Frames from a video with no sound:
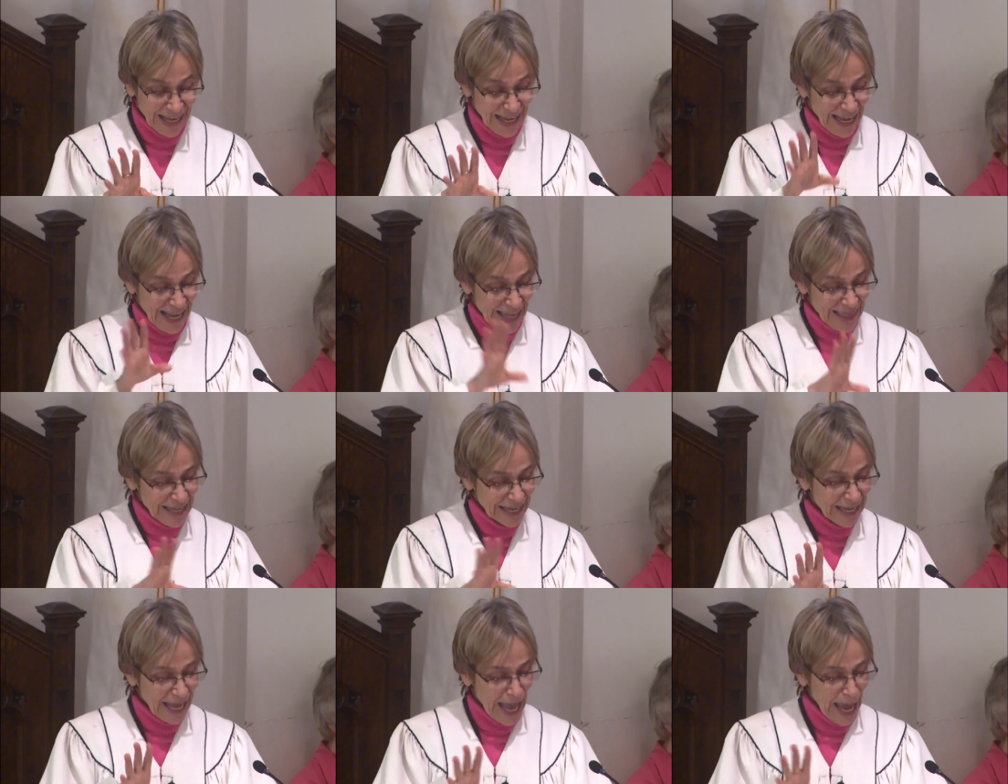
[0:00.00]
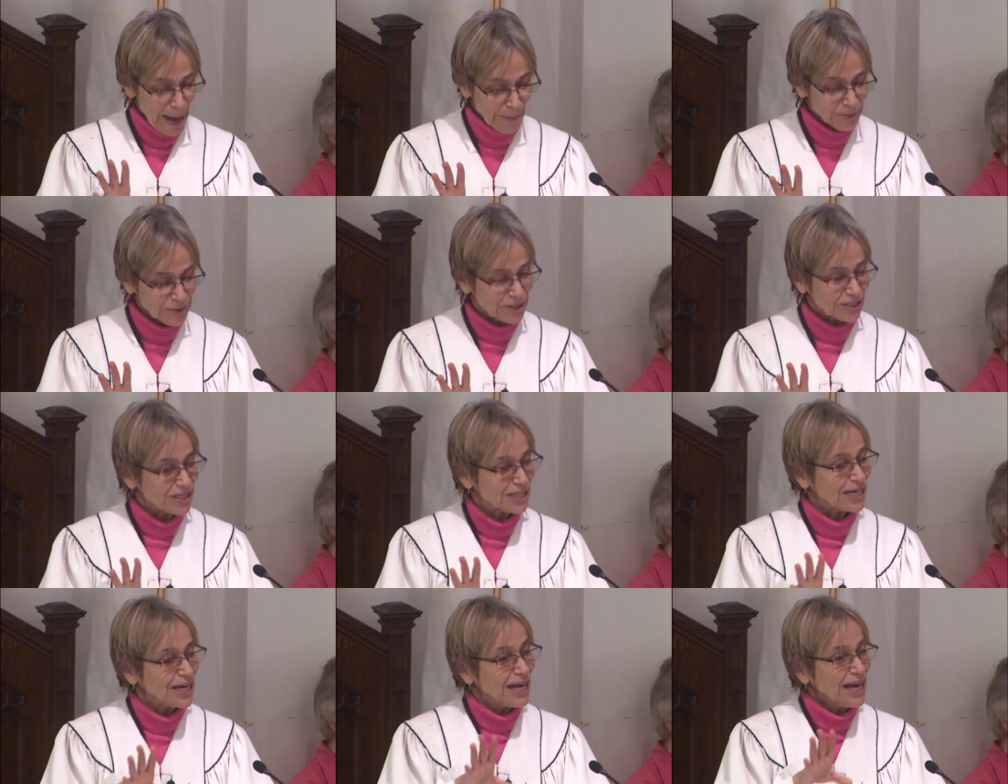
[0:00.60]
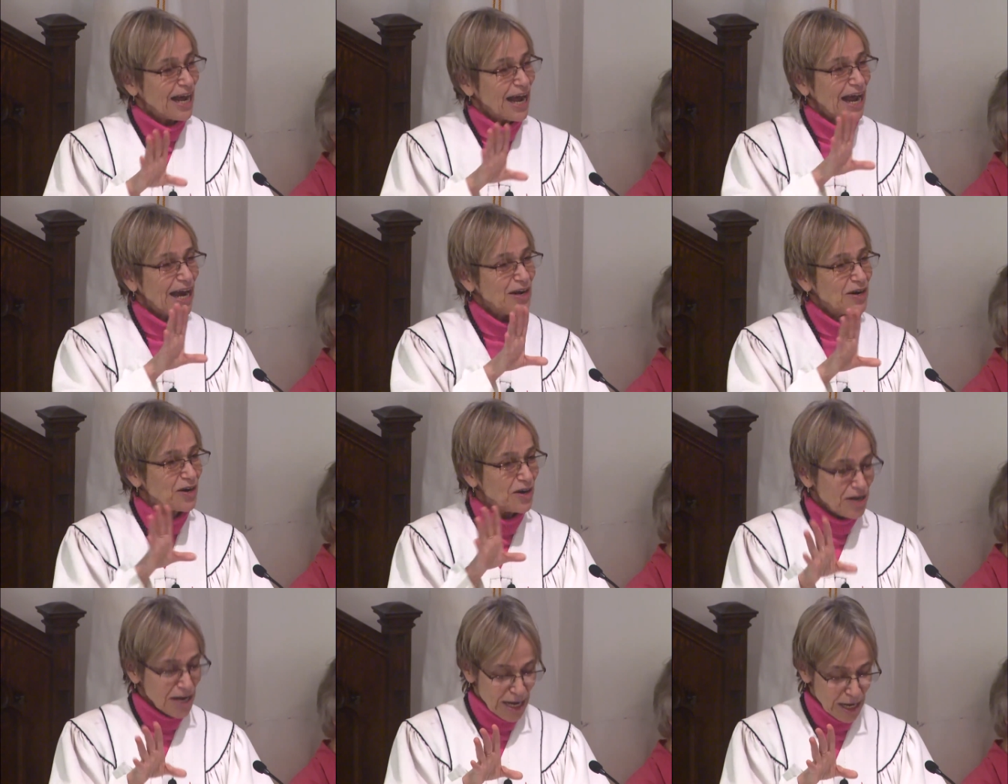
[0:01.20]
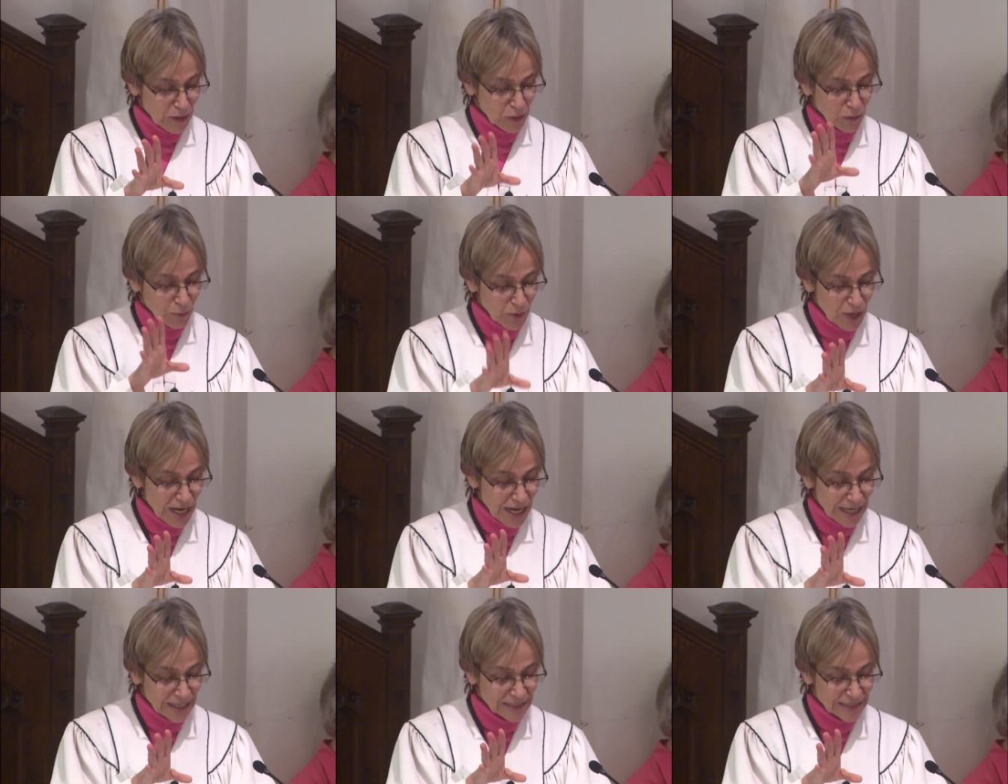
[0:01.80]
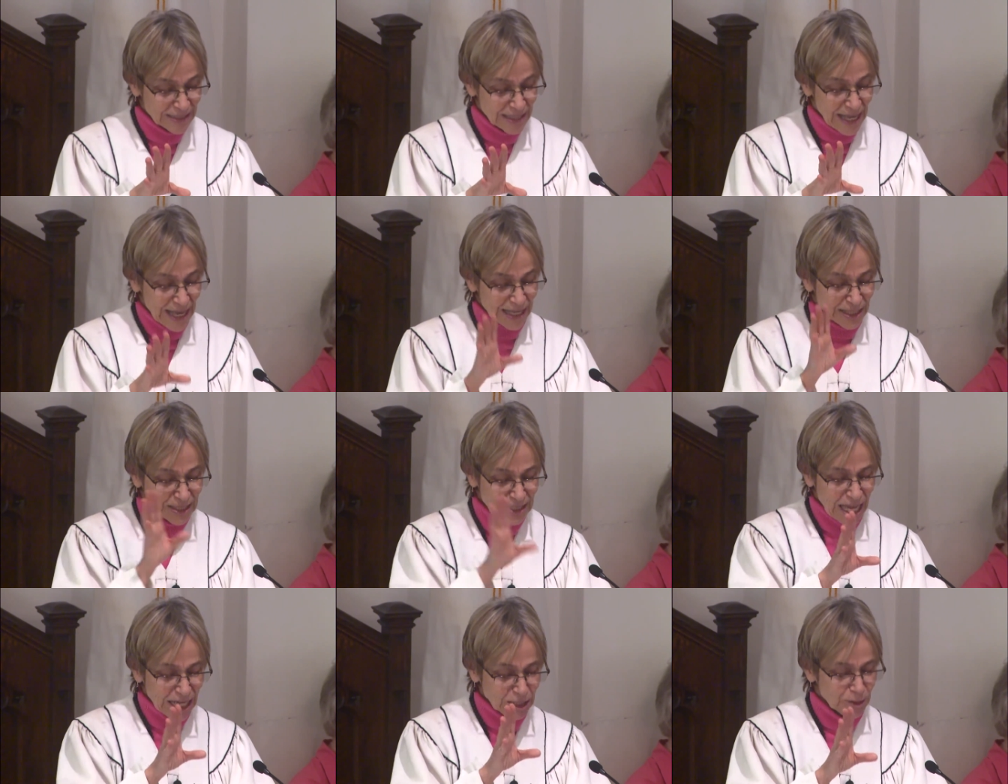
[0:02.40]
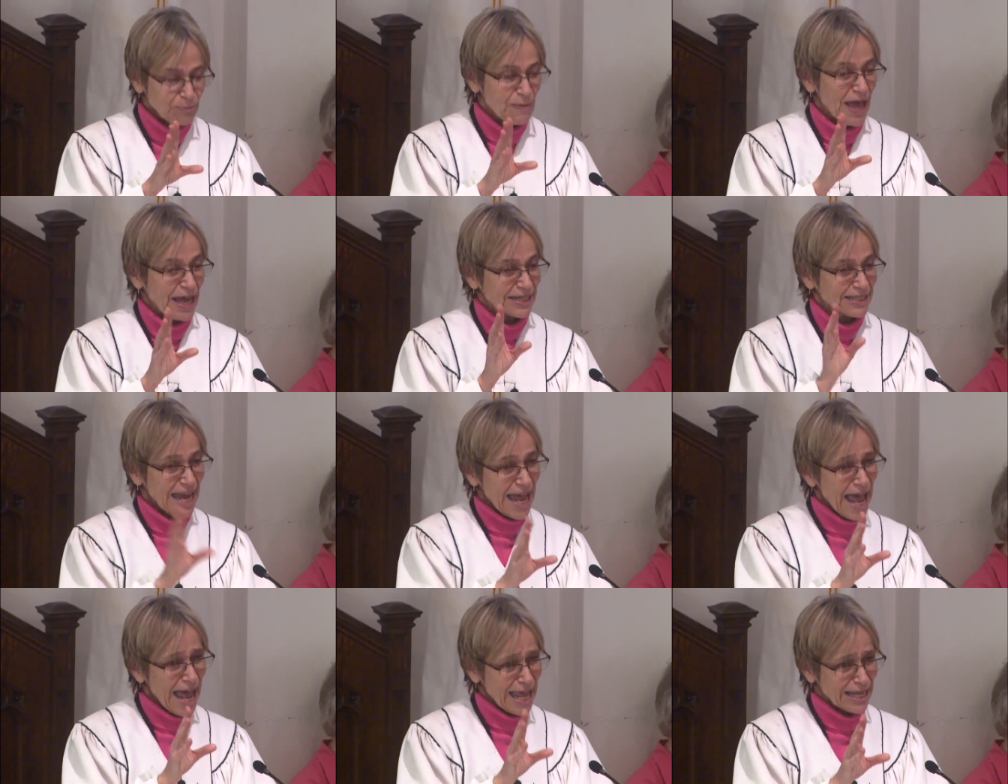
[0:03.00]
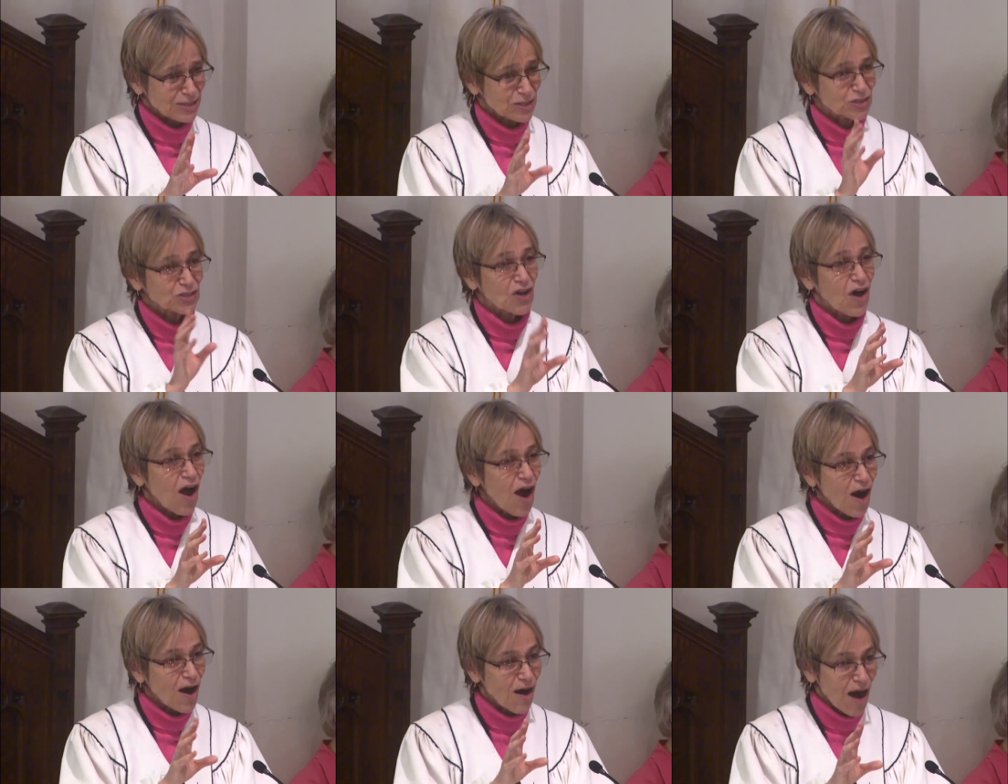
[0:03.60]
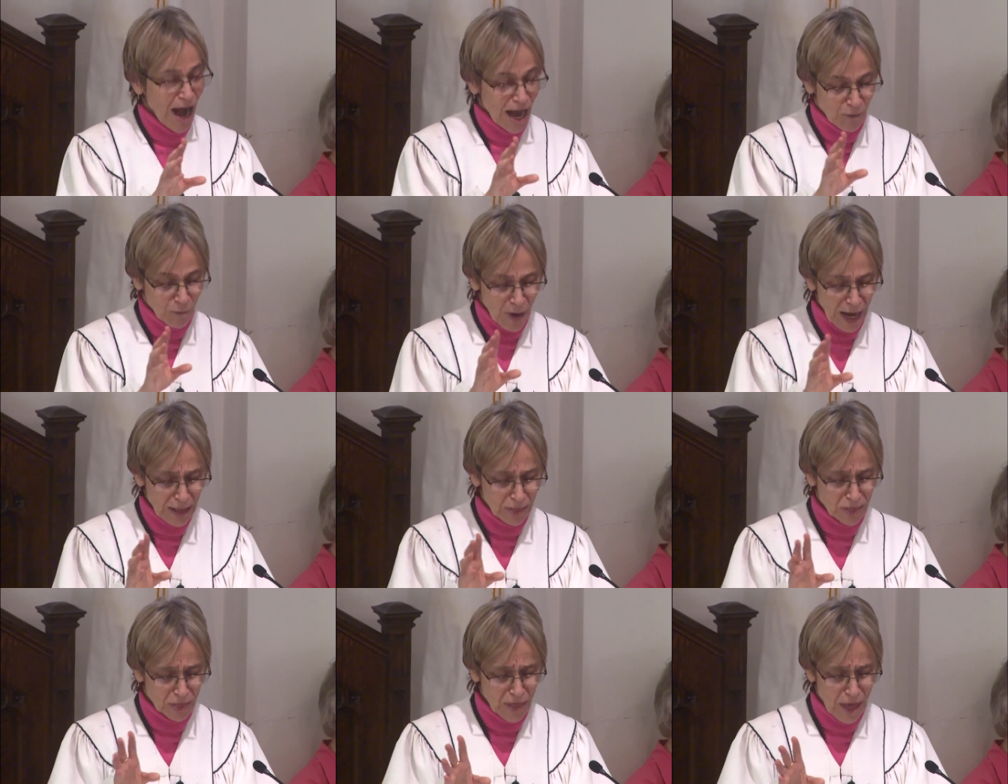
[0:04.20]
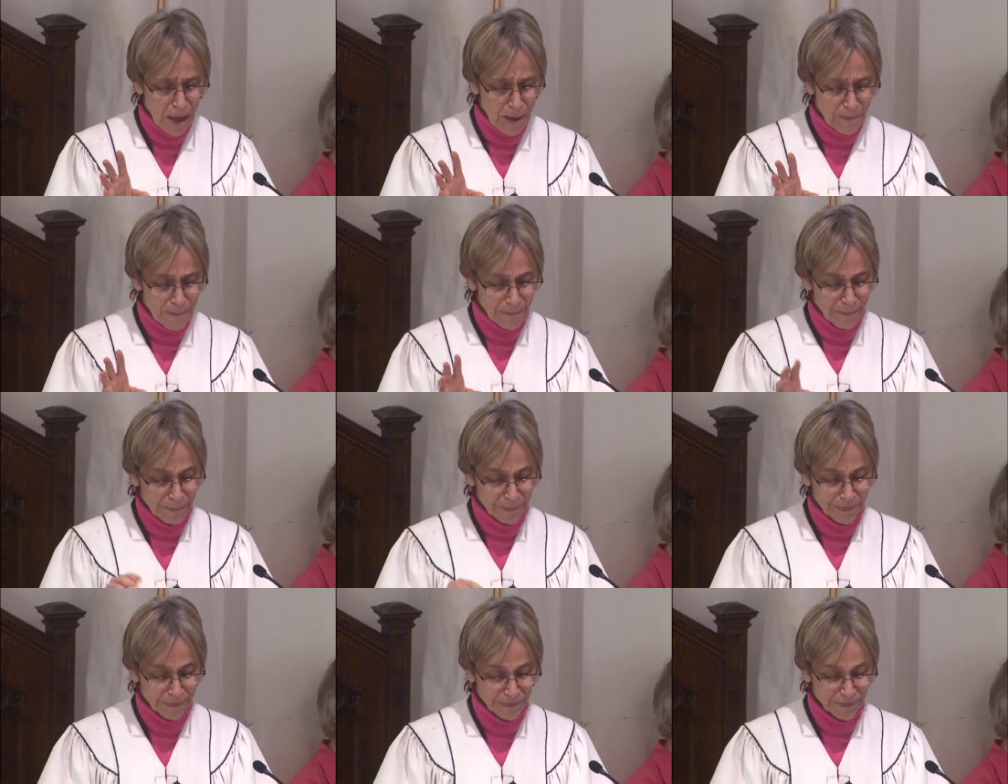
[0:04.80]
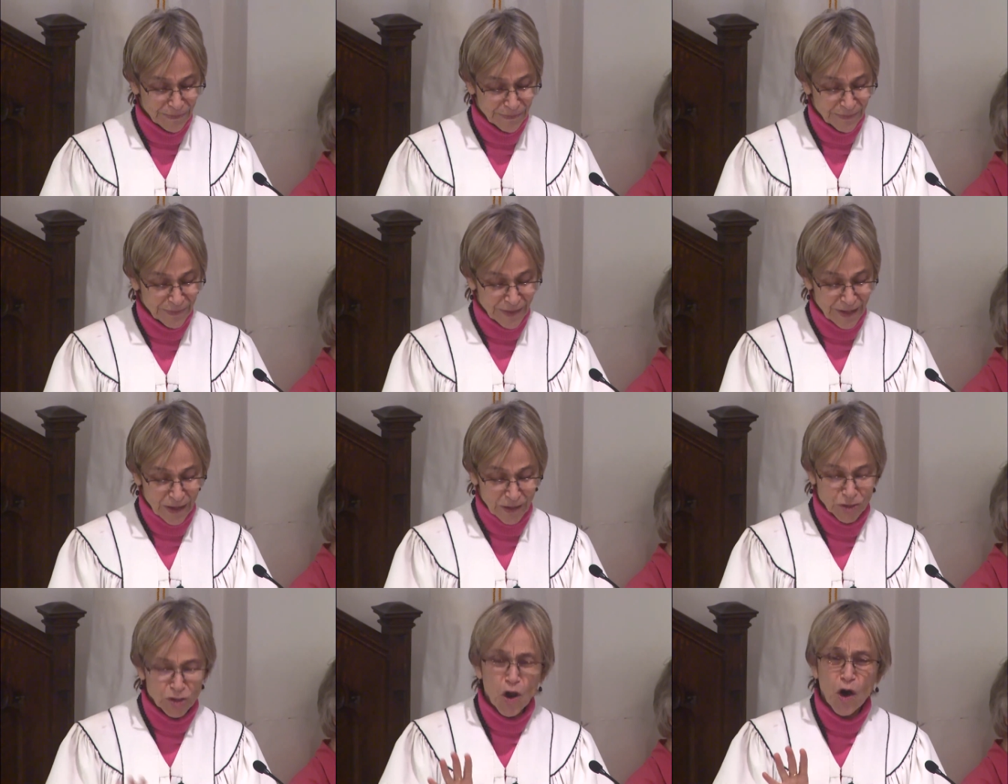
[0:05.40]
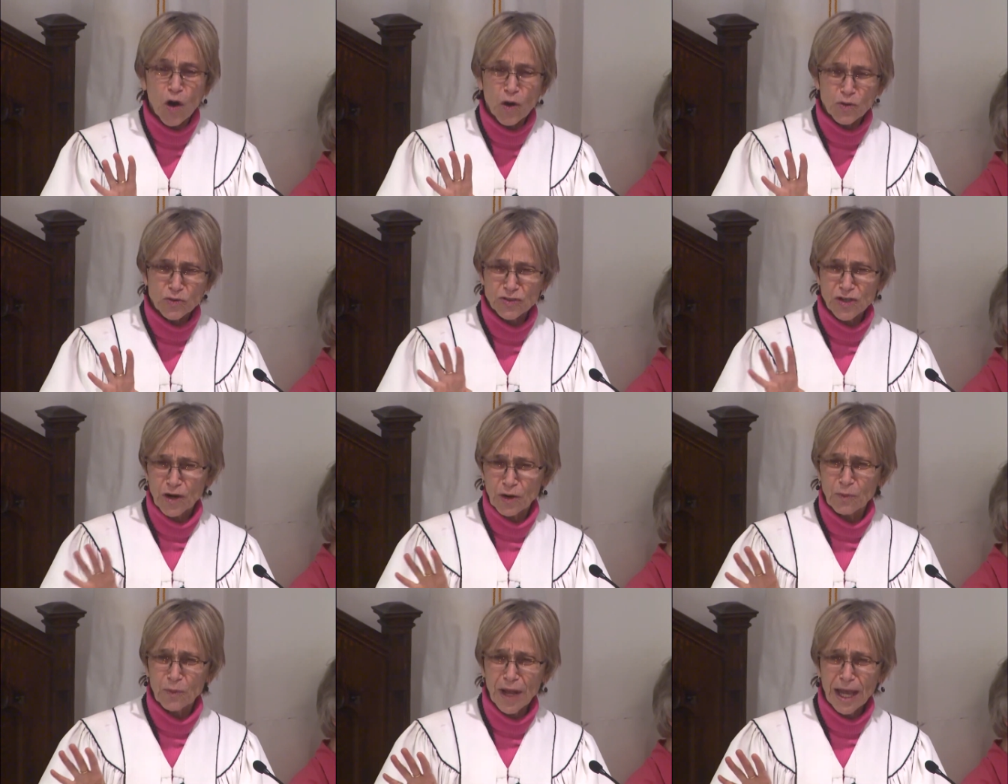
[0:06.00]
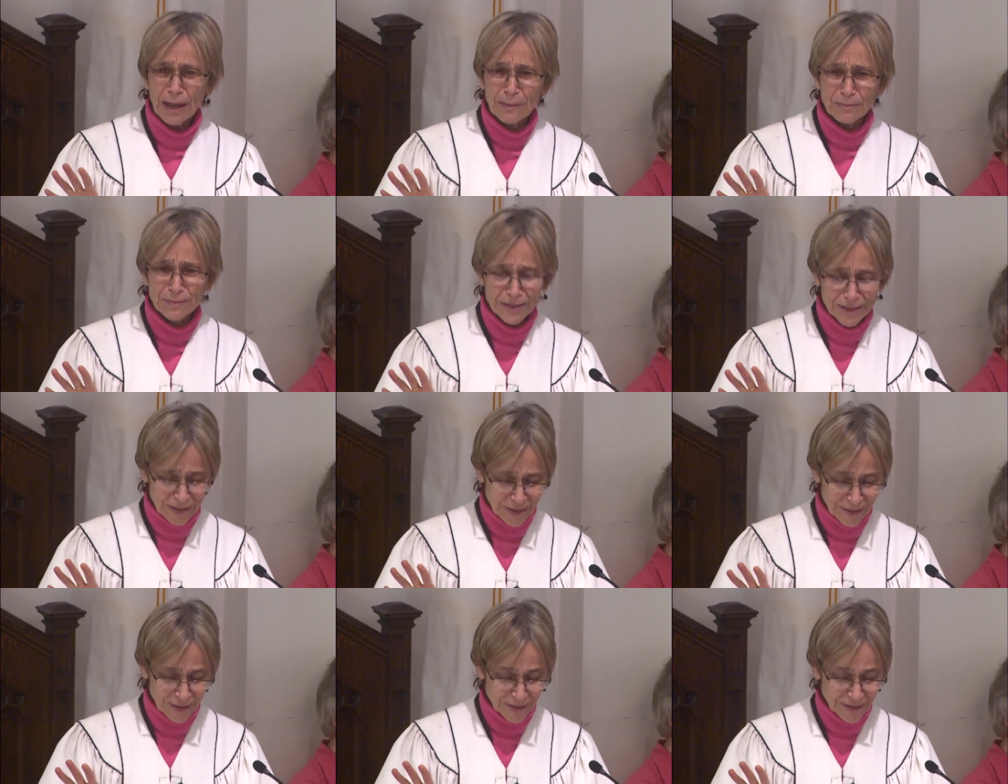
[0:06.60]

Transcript: and the caption underneath reads, "Suspect has scar on right thumb. Toes are webbed.